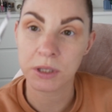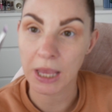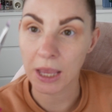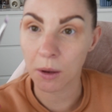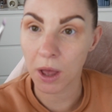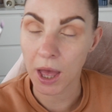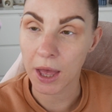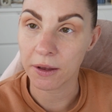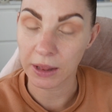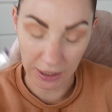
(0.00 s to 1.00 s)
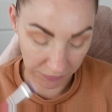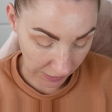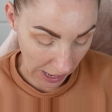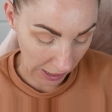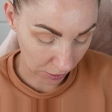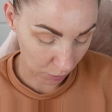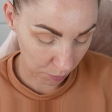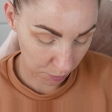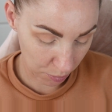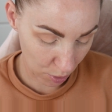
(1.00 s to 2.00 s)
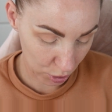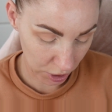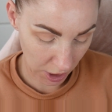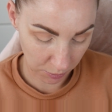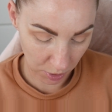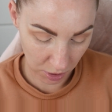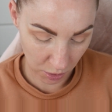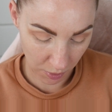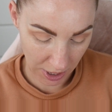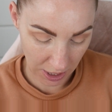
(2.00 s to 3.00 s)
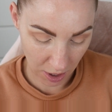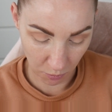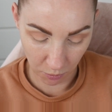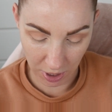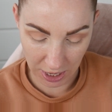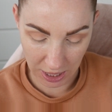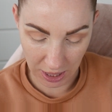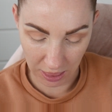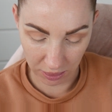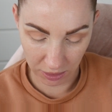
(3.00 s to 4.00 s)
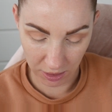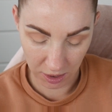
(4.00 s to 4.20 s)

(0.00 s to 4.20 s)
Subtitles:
is take like a flat angle brush, and I'm going to go in with